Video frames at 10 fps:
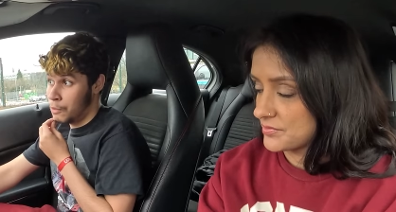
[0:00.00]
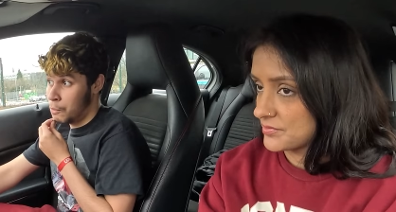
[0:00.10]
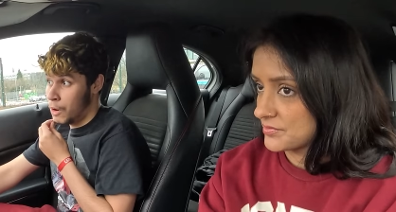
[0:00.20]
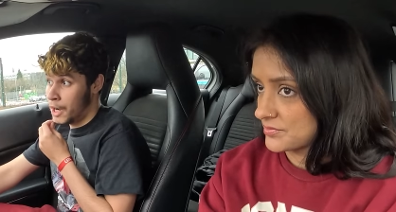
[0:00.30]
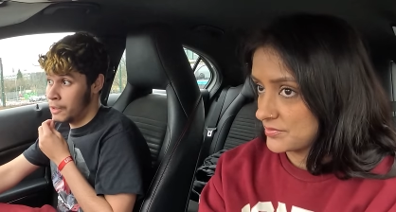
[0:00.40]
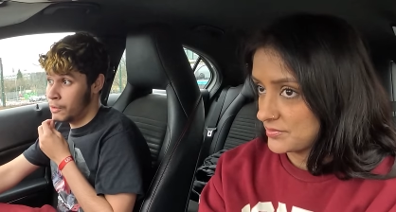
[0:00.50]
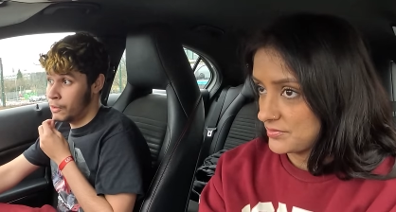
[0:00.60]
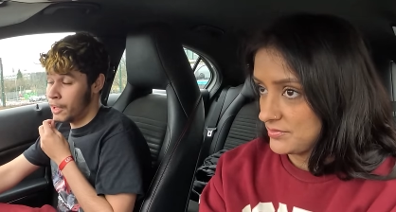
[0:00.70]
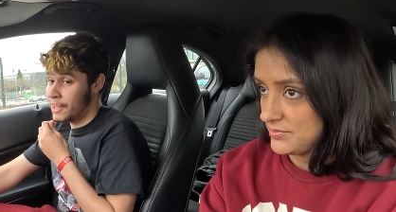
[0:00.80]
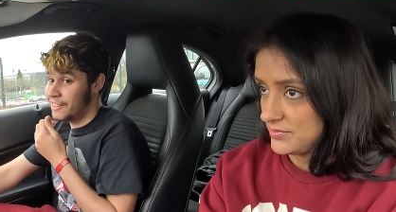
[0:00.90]
Speaker 1: a while,
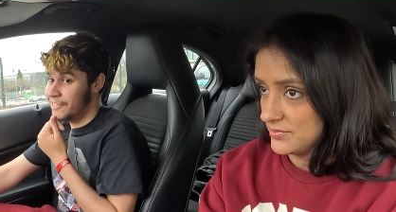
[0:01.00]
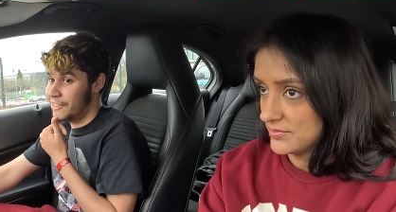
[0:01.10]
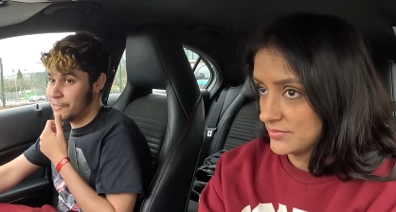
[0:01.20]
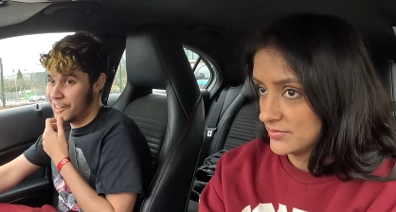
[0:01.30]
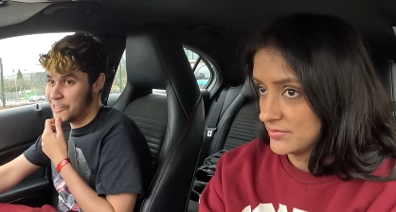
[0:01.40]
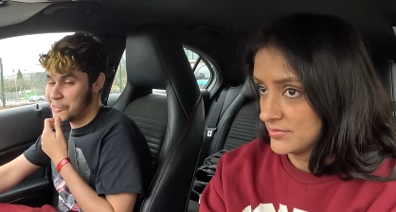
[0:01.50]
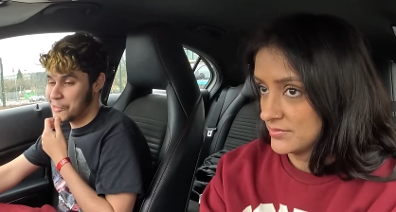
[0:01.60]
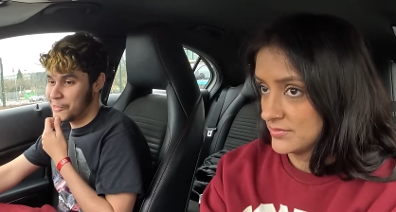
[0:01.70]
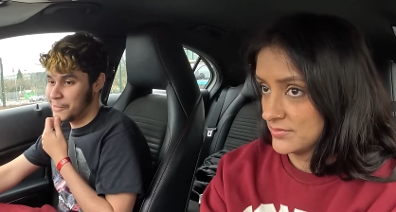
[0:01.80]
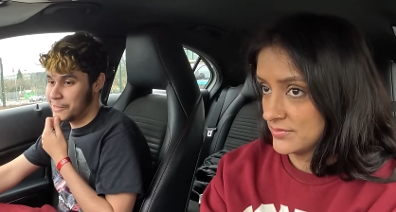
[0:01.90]
and if you guys
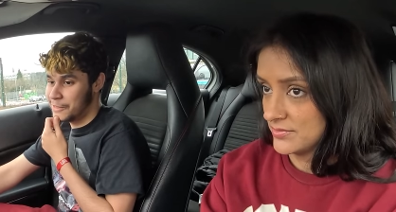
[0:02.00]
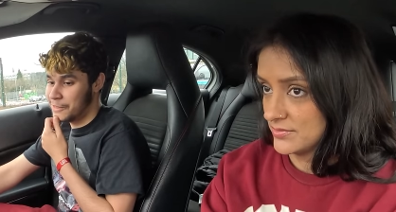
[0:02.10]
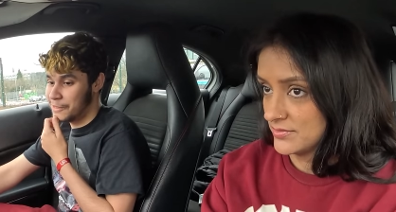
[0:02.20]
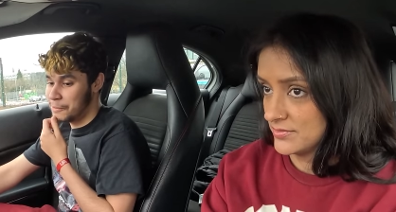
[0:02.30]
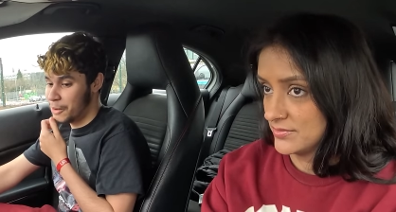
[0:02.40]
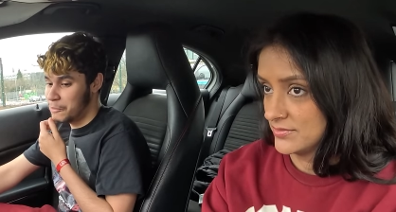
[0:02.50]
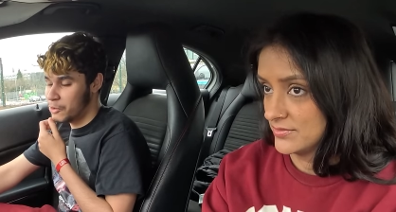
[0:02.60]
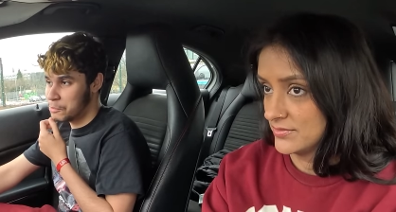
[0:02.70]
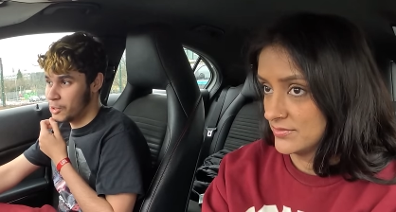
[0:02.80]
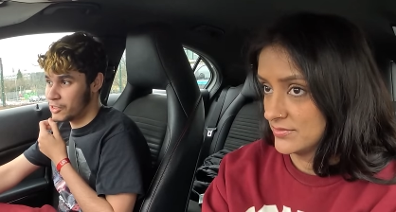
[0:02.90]
saw the
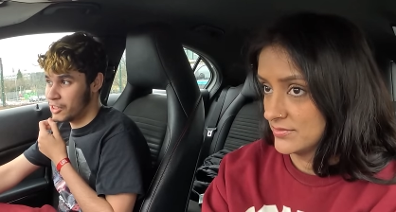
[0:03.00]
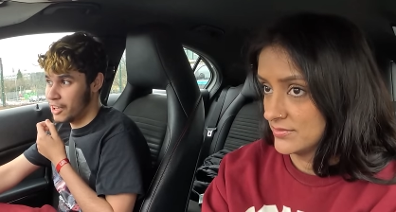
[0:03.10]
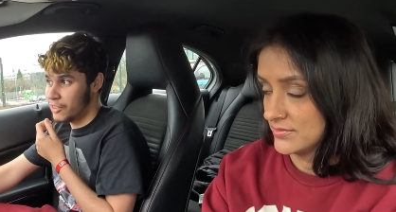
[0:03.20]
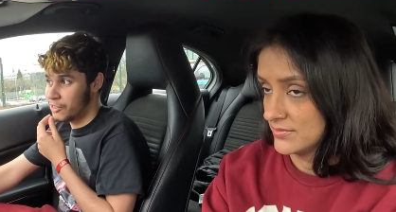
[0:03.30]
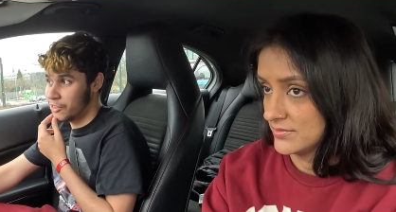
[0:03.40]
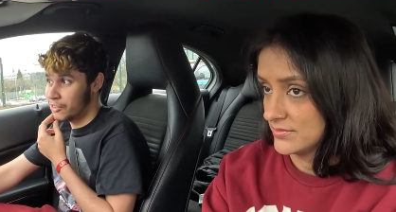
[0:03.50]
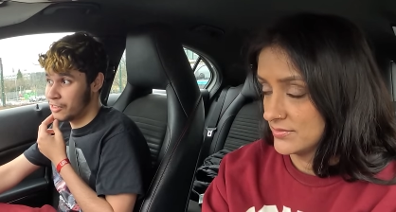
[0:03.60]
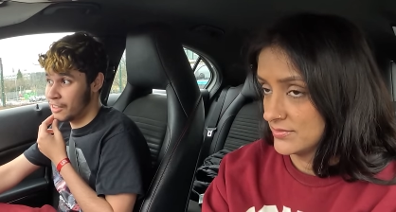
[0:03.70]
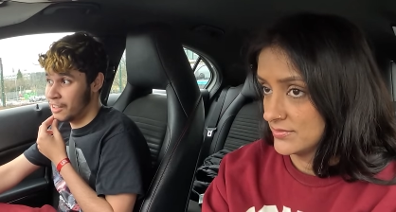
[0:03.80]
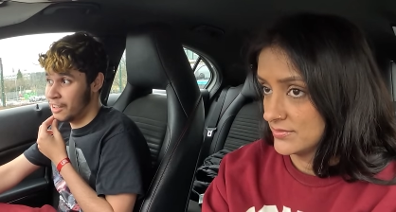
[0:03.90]
previous mock
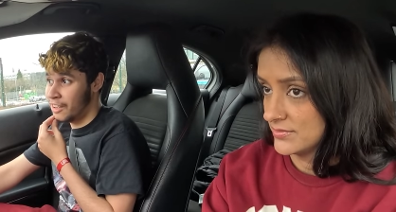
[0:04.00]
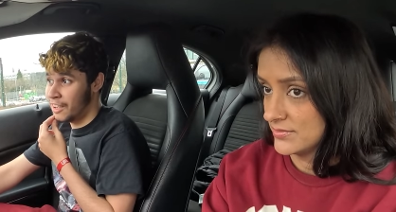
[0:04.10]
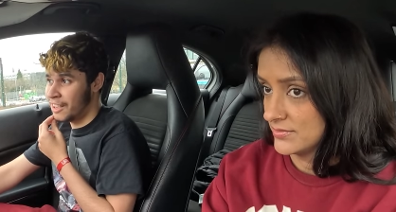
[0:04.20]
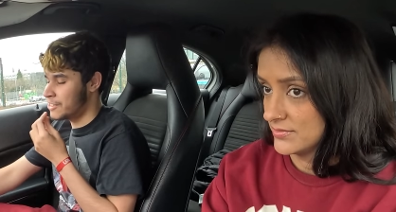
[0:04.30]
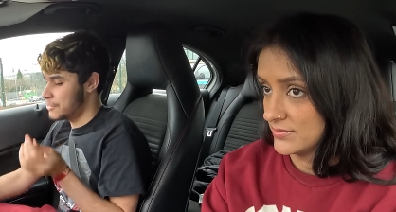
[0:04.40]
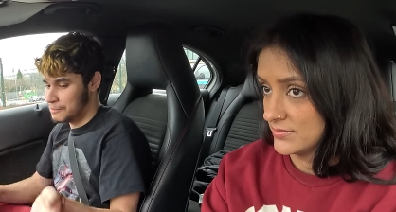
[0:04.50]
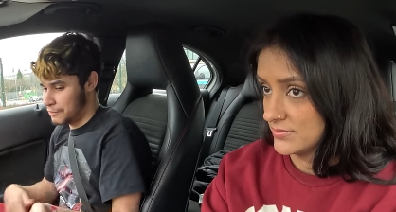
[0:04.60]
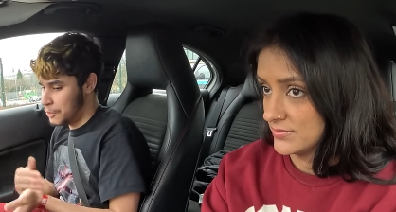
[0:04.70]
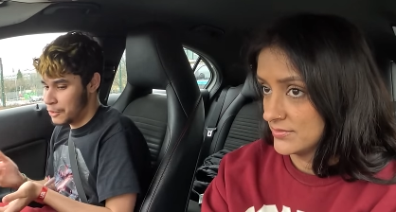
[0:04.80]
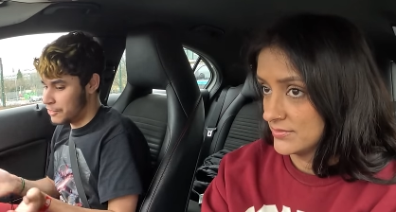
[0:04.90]
test, I have
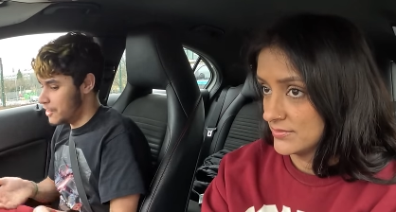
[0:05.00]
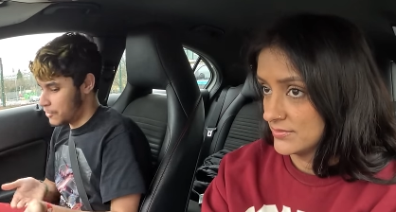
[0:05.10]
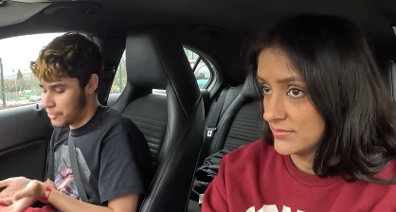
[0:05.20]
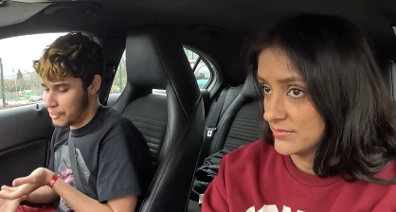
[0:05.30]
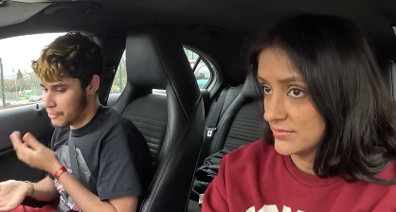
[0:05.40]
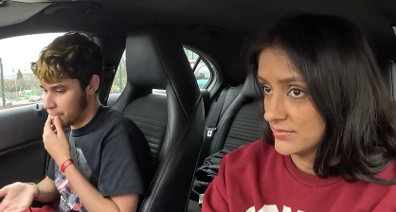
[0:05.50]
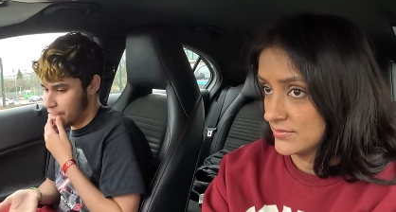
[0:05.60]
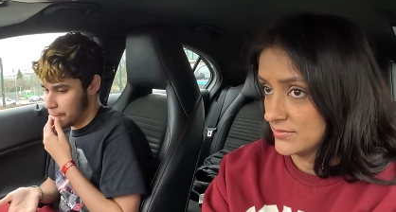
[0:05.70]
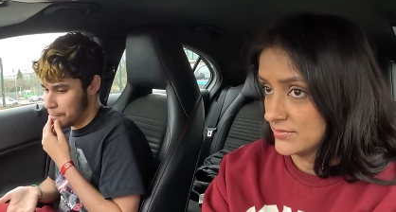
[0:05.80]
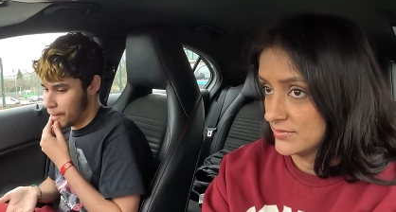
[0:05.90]
done good things here and
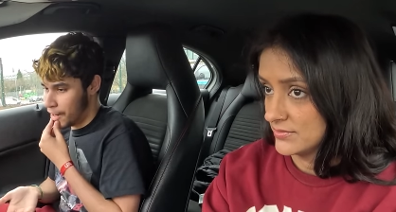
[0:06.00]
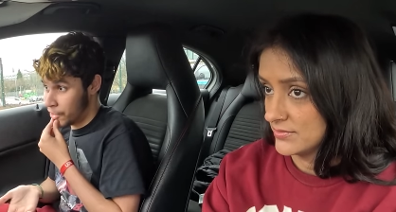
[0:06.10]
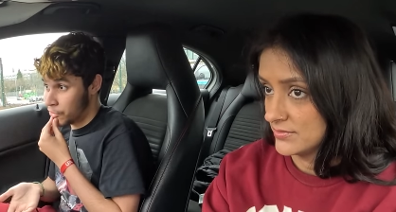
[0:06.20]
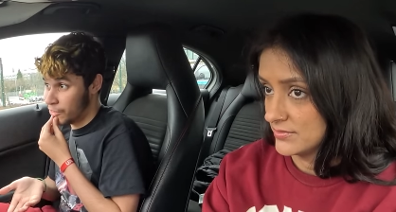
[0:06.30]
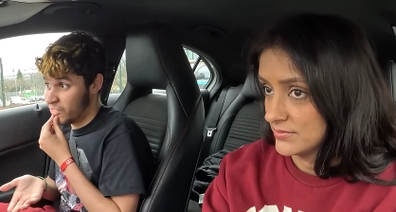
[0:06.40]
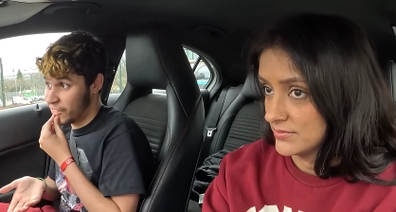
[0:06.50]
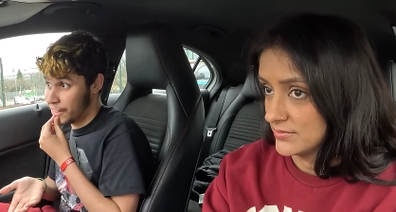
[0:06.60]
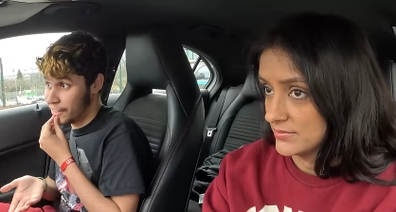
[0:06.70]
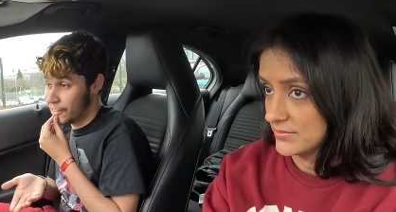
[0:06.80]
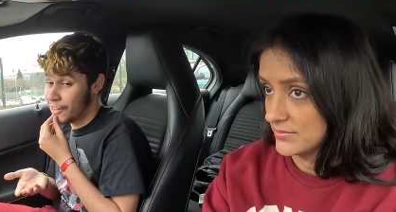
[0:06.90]
there, but I still feel
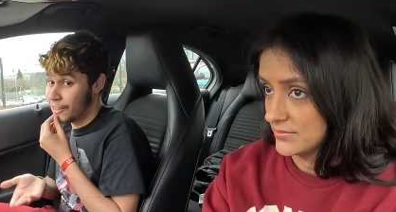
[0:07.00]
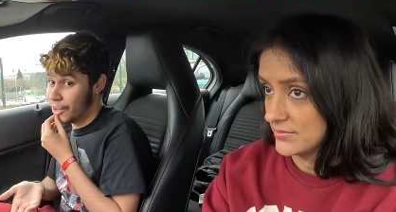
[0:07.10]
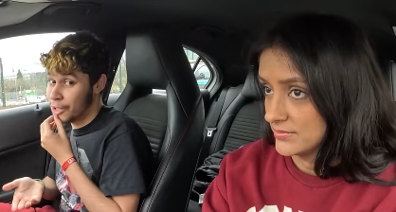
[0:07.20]
like there are